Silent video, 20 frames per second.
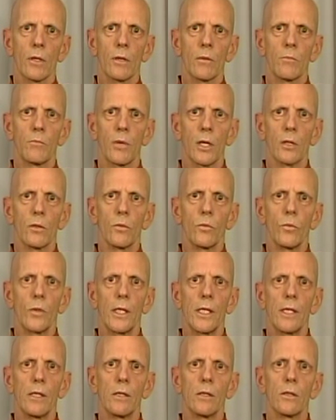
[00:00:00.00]
but
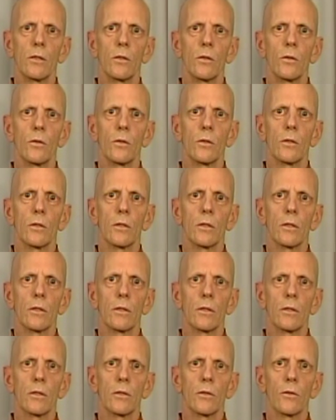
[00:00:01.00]
the
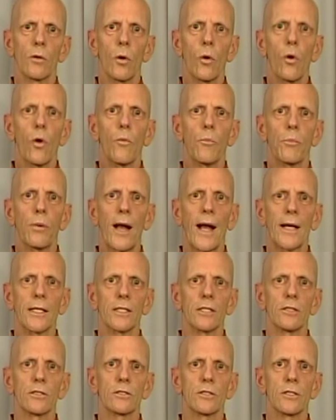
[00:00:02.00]
whole
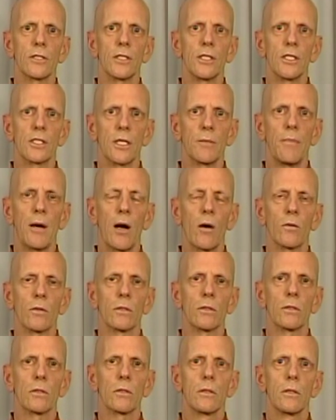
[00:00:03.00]
practice is
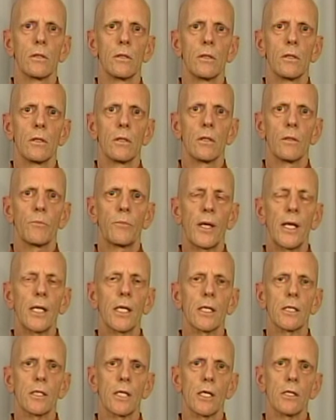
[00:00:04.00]
about paying
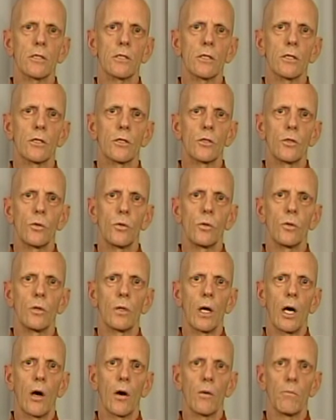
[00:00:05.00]
attention to
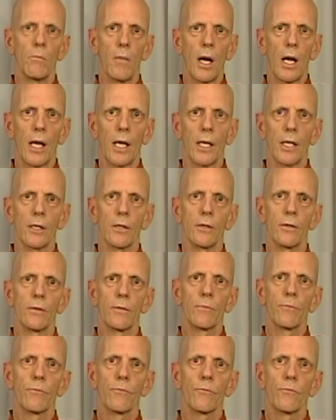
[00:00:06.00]
our mind
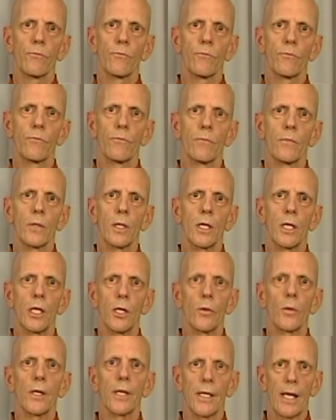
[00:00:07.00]

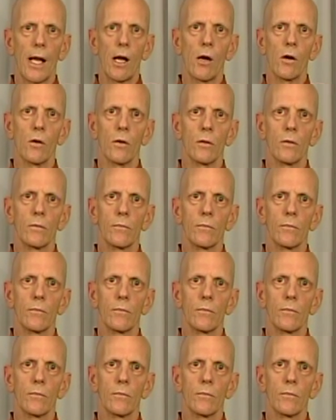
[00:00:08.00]
here and now.